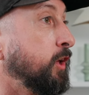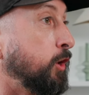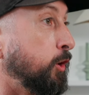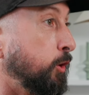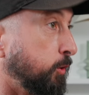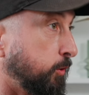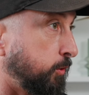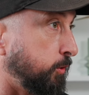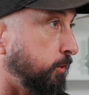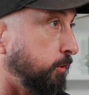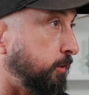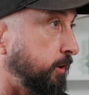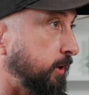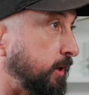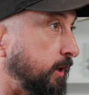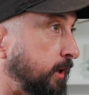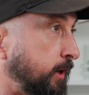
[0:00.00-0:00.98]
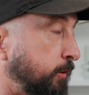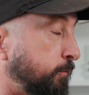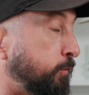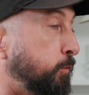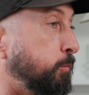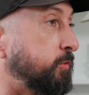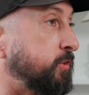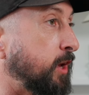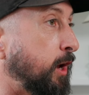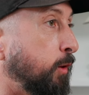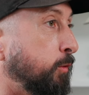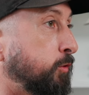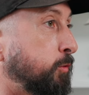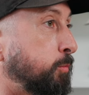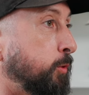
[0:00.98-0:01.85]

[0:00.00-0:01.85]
look good in of themselves,